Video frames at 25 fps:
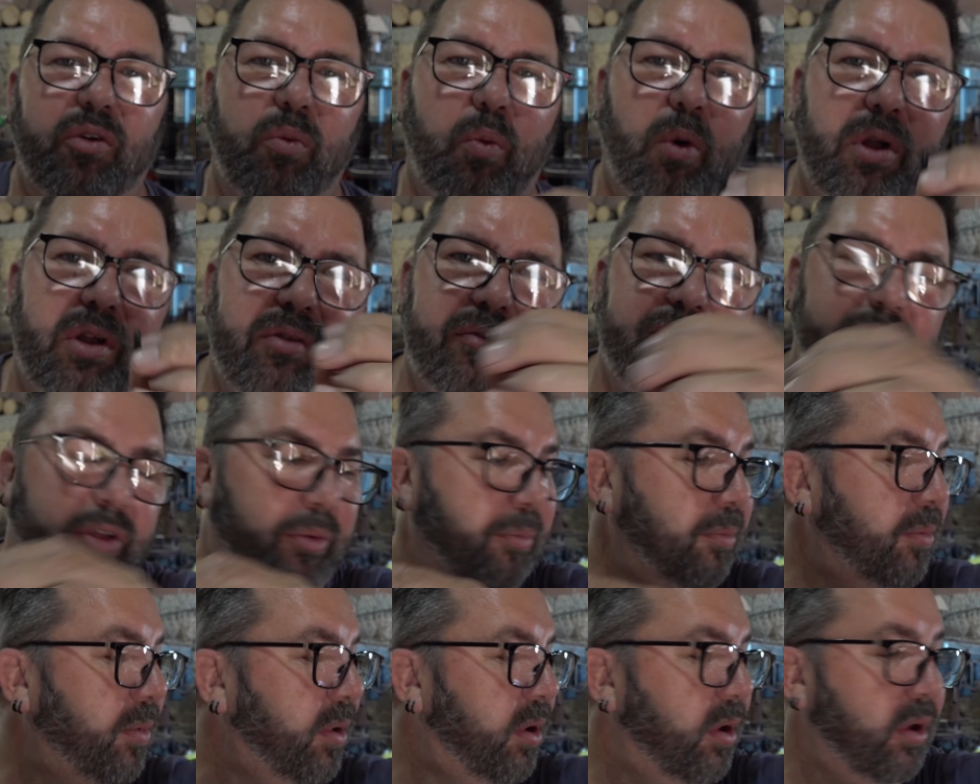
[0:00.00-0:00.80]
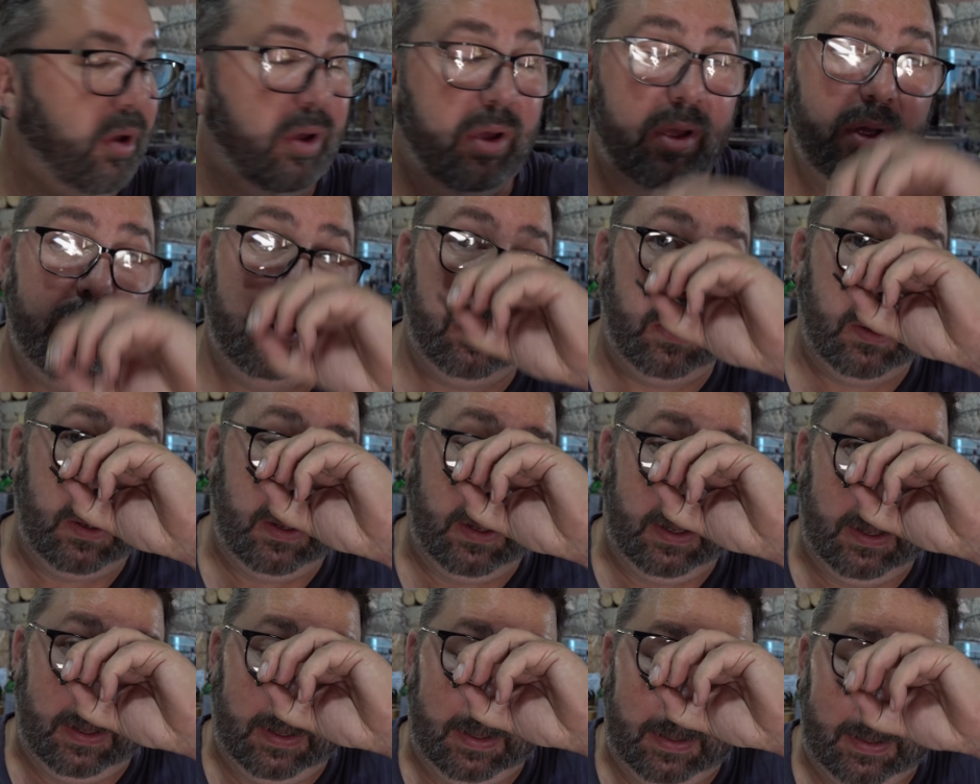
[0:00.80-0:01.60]
one of them
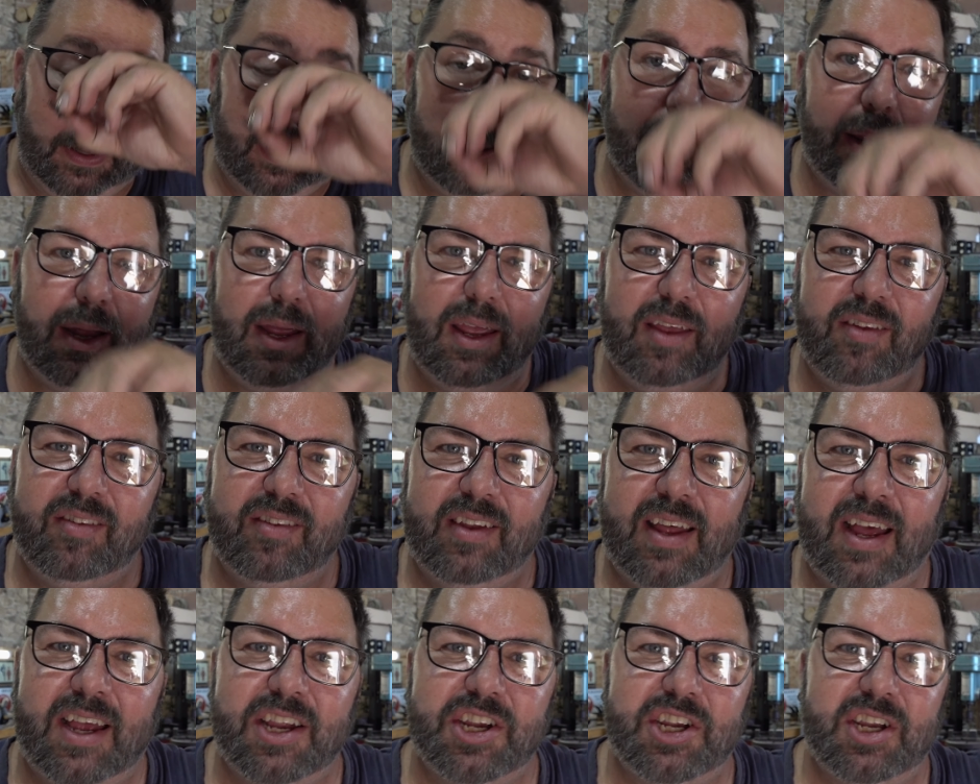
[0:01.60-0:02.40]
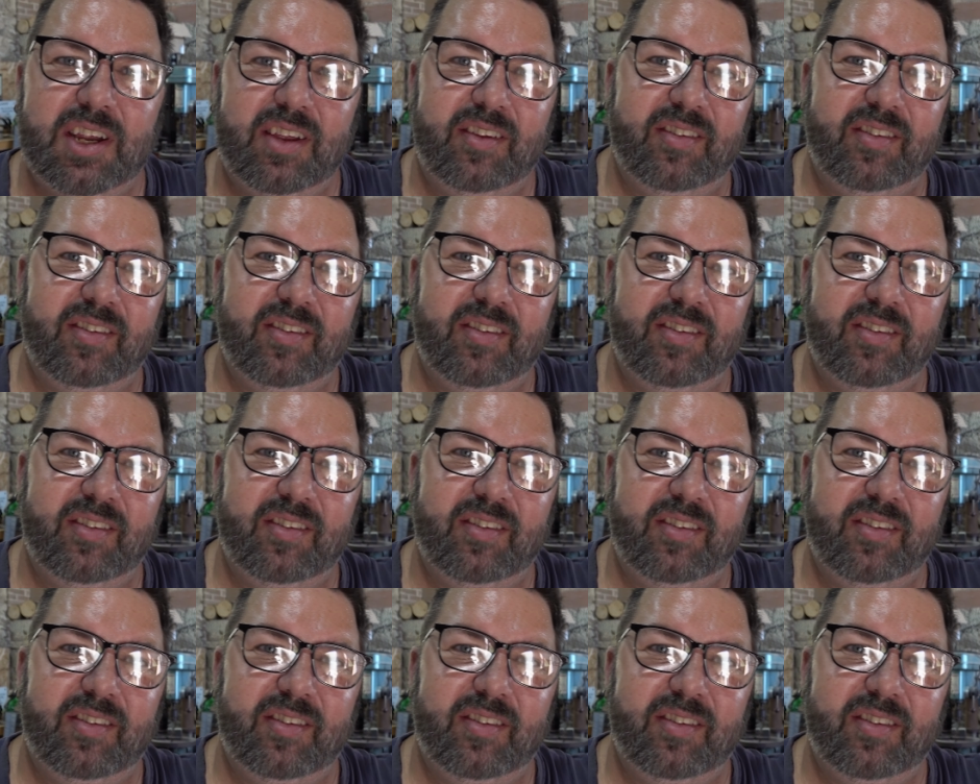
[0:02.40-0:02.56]
isn't actually